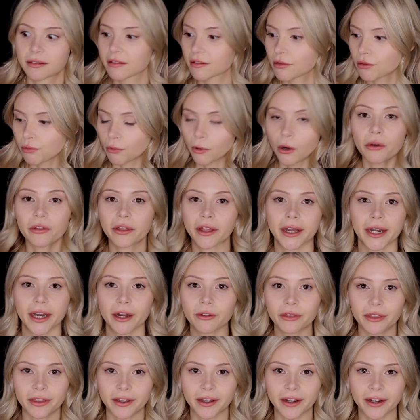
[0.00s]
throw that
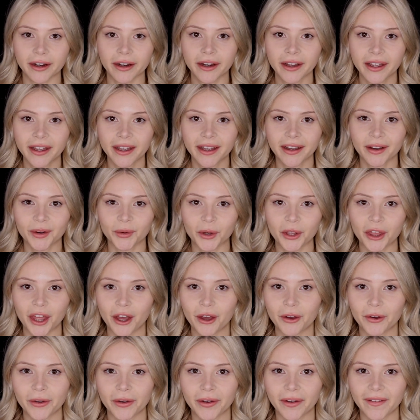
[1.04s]
out there
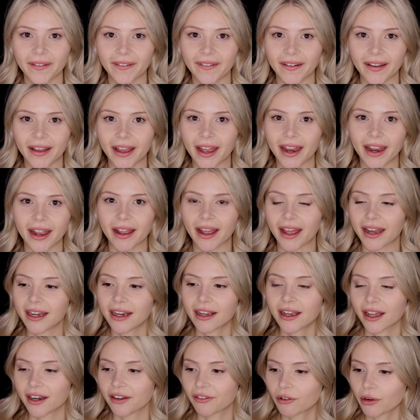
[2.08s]
without any kind of